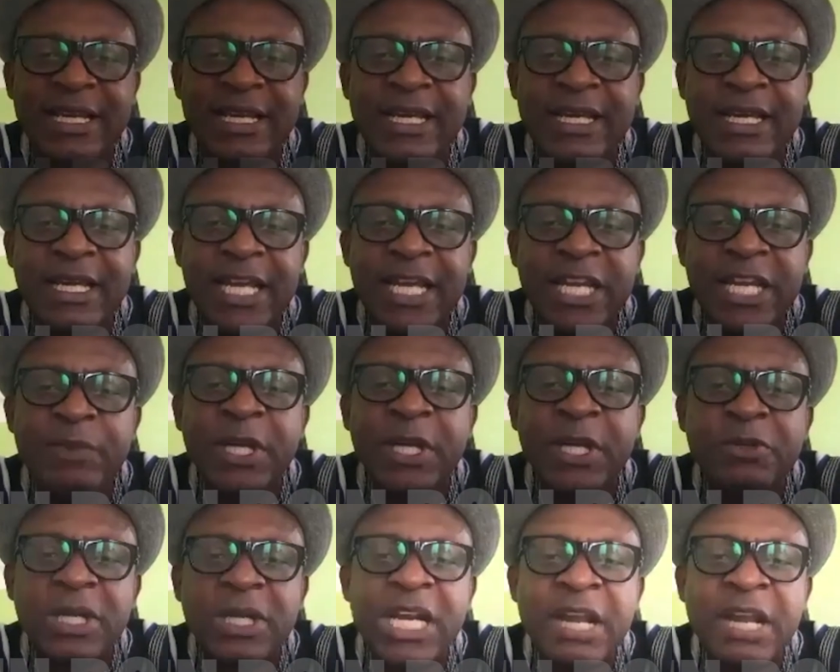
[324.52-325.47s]
And we're
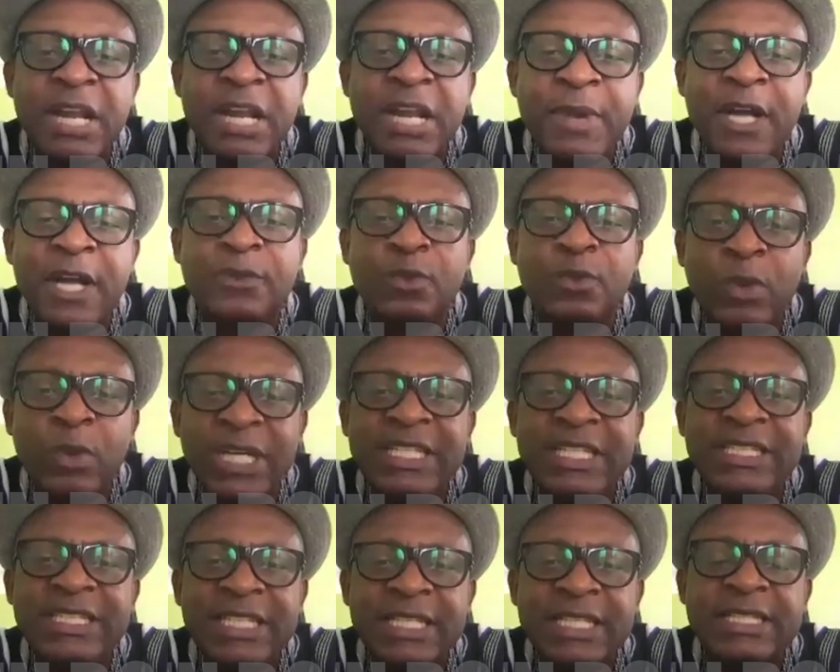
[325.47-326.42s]
talking about one
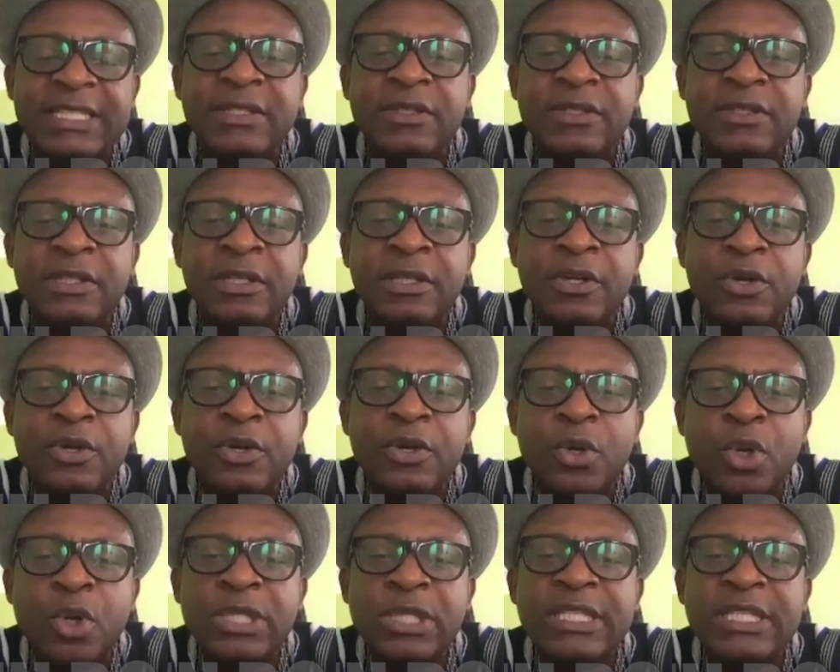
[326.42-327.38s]
injection
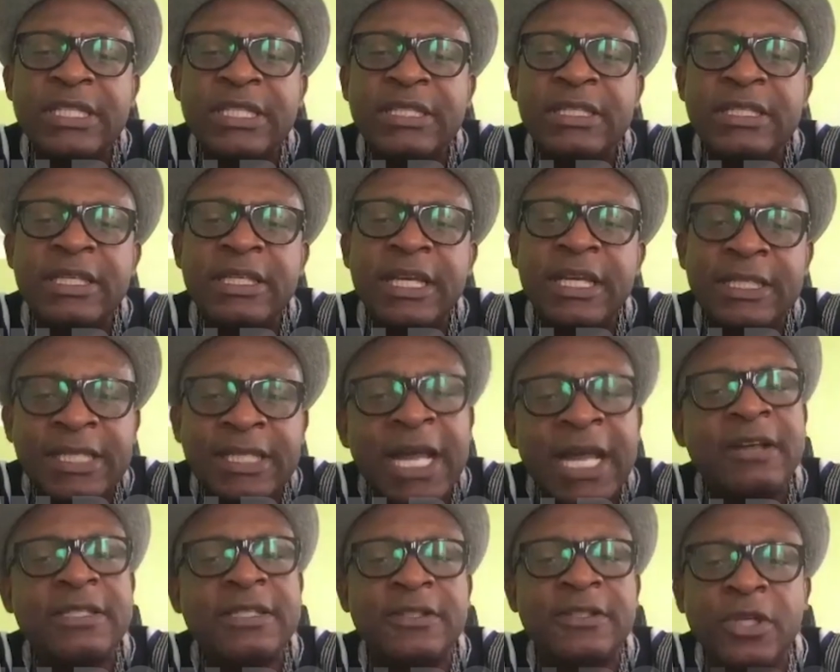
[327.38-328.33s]
costing
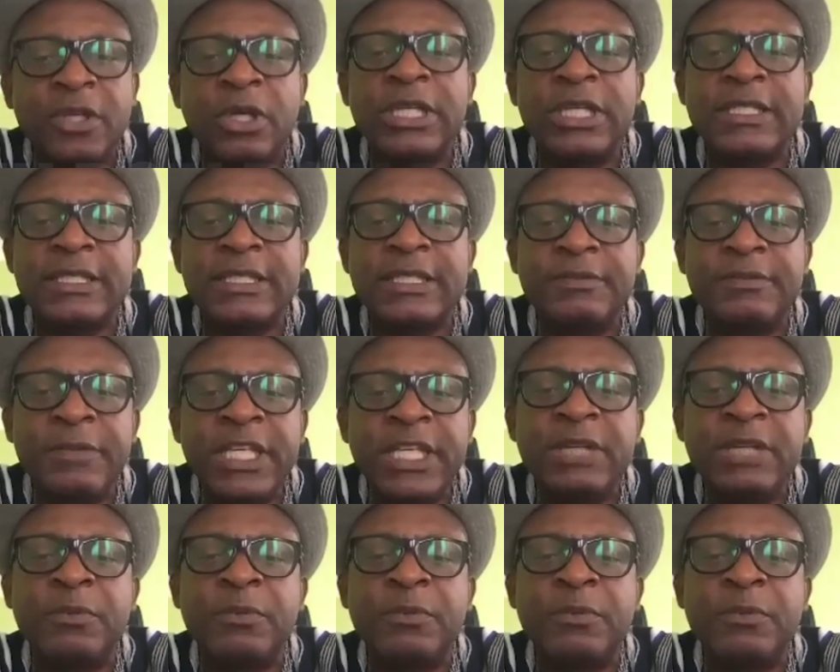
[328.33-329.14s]
$1,000 minimum.